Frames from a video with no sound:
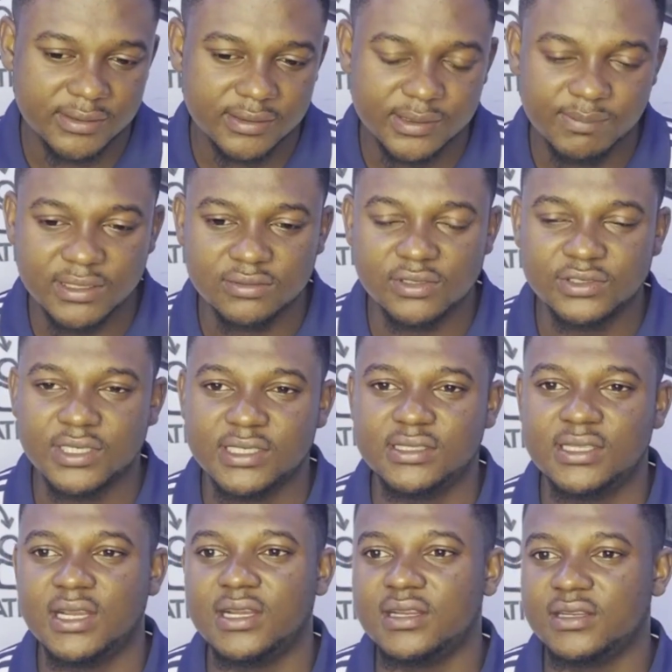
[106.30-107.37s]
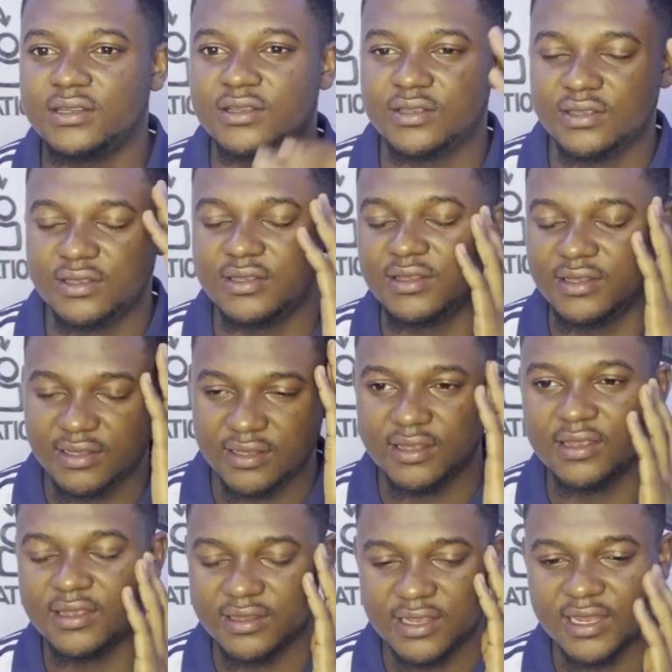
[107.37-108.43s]
smart contracts,
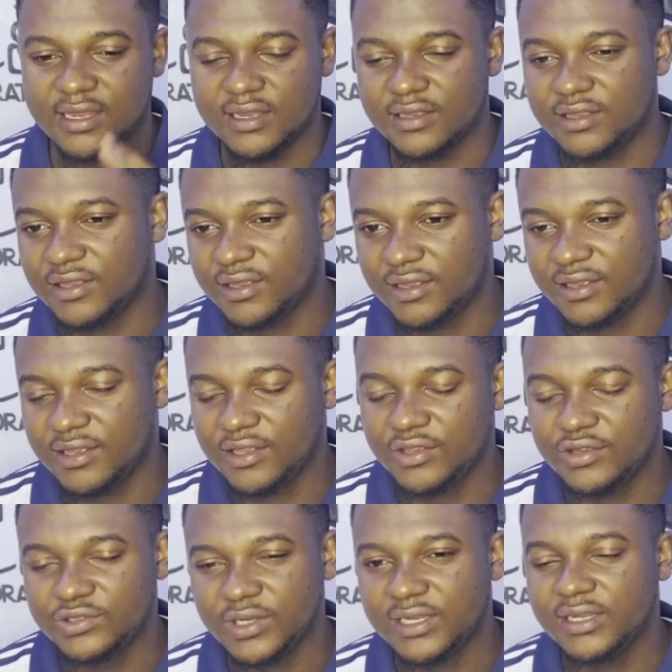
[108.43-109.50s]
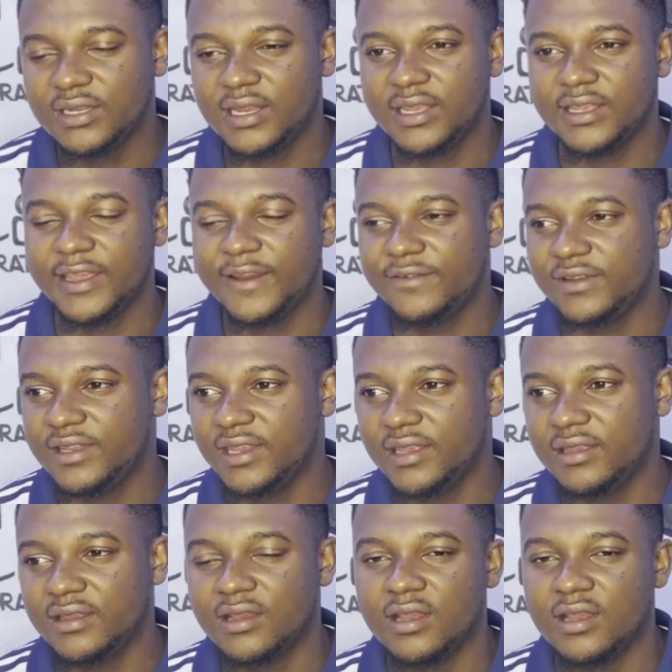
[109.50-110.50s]
they are usually like every day